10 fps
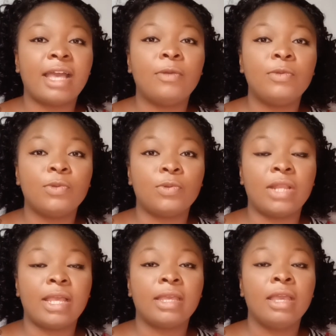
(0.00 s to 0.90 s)
down low.
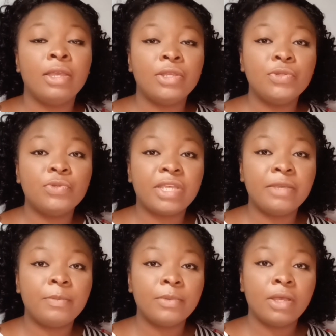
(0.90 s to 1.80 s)
Like, you
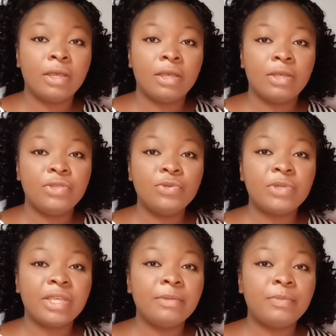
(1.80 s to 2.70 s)

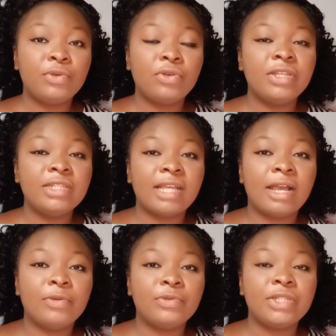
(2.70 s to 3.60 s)
keep going
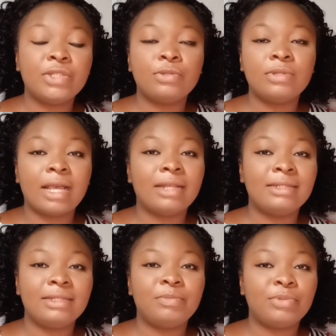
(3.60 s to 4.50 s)
down into
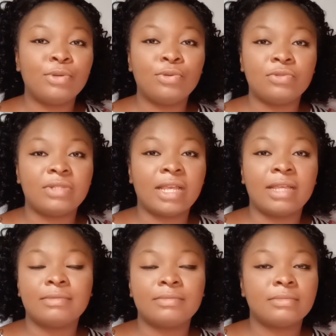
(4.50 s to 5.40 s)
that deep hole
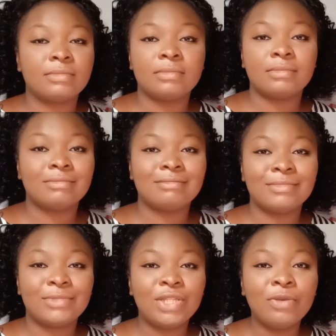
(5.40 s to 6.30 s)
that
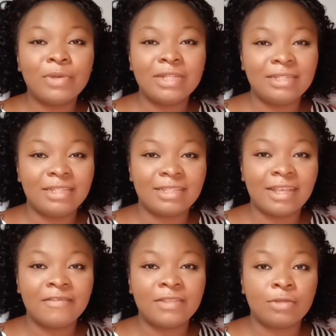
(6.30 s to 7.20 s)
nobody
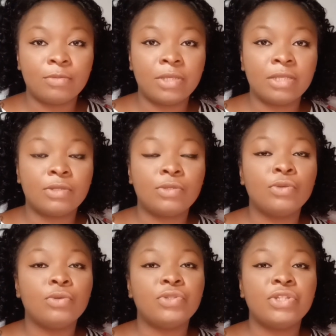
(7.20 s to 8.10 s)
deserves to be in.
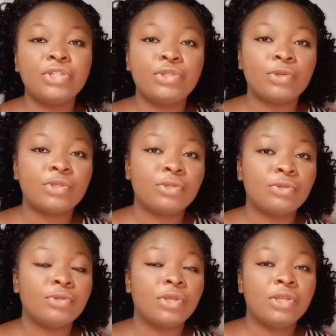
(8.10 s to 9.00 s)
So you need to
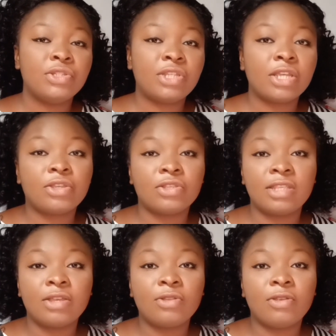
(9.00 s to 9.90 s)
also check your
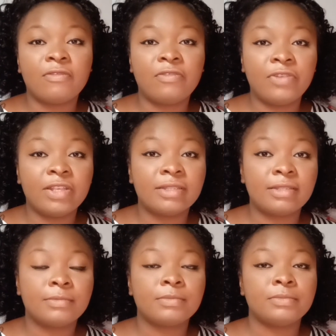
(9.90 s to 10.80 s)
circle of
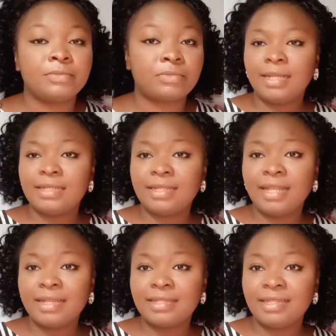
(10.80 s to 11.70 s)
friends. And the
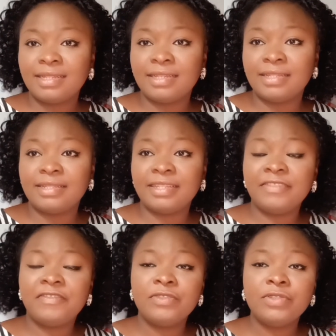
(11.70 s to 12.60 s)
next thing is,
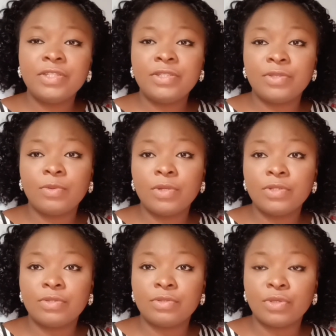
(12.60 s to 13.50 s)
if you need someone
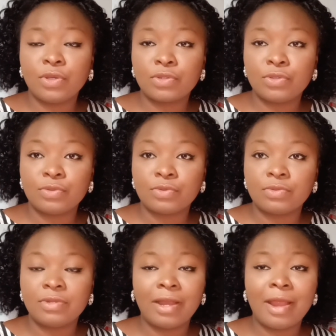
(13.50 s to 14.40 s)
to talk to,
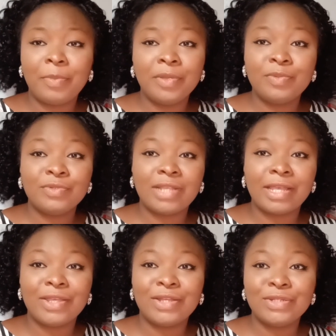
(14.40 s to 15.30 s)
there are people that
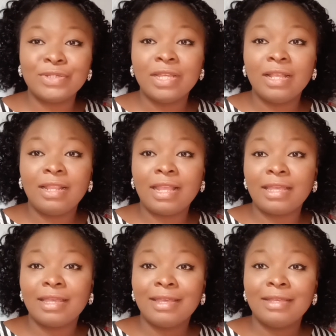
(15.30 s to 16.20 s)
you're not,
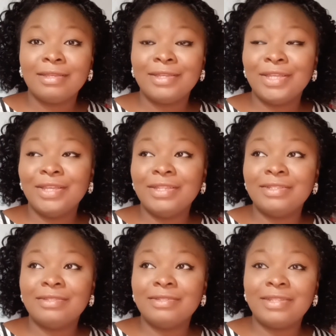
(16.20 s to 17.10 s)
like,
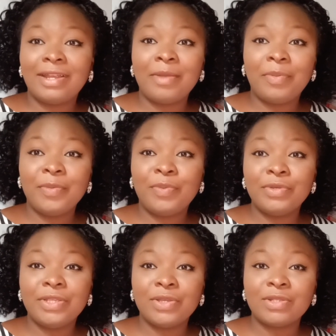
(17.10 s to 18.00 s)
there are people
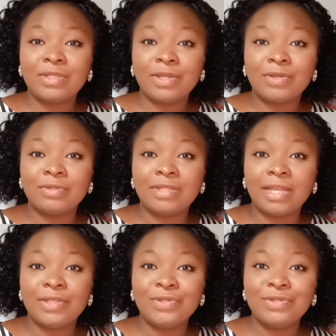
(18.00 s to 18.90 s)
in your circle
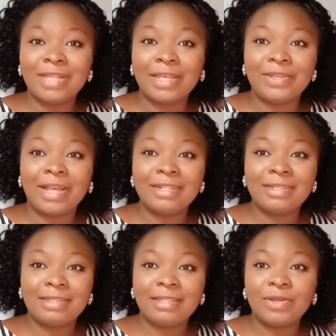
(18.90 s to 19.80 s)
that you know that you can't
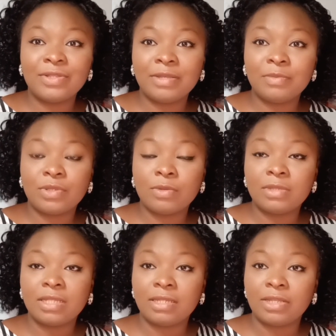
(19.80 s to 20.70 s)
tell them
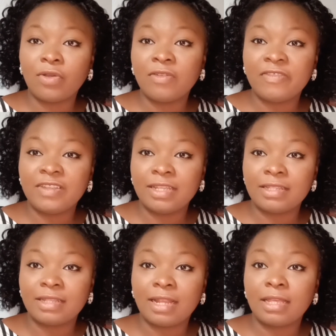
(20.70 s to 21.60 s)
something in
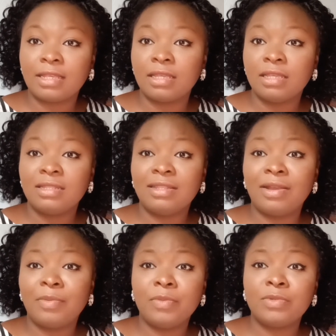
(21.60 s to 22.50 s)
confidence. Like, there
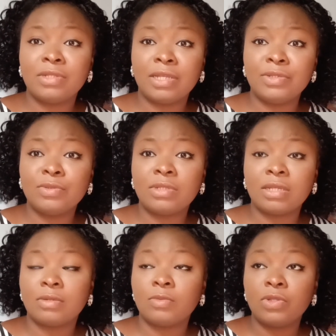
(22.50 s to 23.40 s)
are people that you know
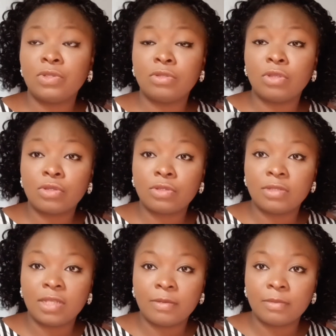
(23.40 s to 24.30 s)
that once you talk to
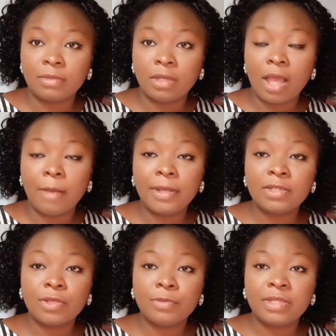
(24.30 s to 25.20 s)
them about
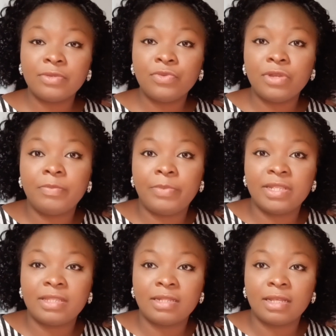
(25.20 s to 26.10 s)
something really
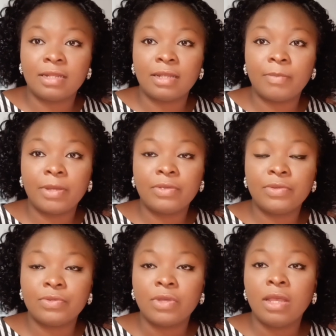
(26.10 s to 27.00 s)
personal about
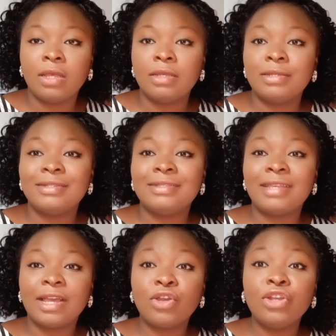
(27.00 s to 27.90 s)
you, they
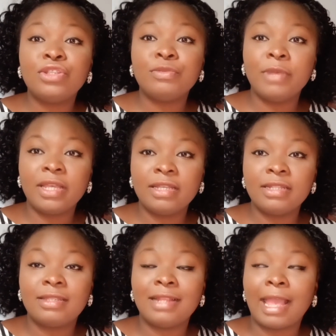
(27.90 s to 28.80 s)
are going to make
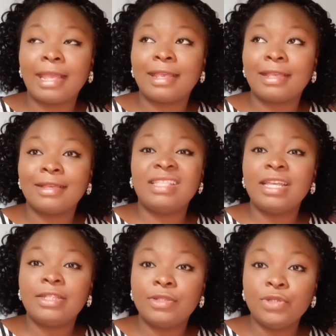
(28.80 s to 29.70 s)
it like
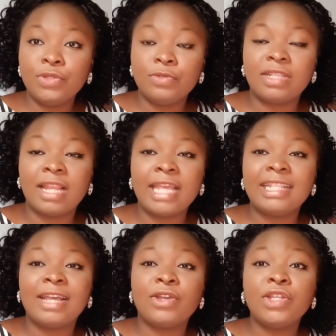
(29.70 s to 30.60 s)
state news. Like,
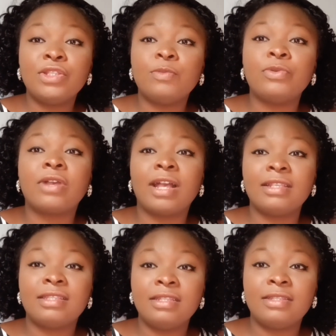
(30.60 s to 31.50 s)
they are going to
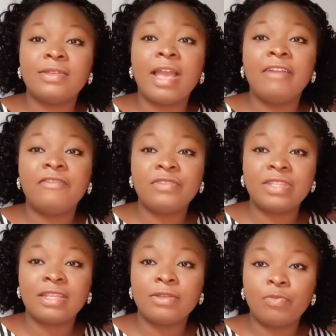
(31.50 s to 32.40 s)
broadcast it to every
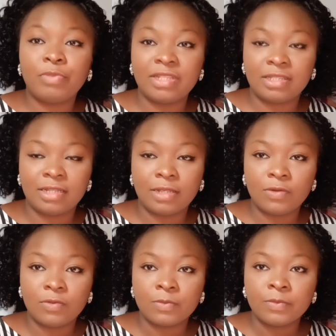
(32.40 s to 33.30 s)
single person they know.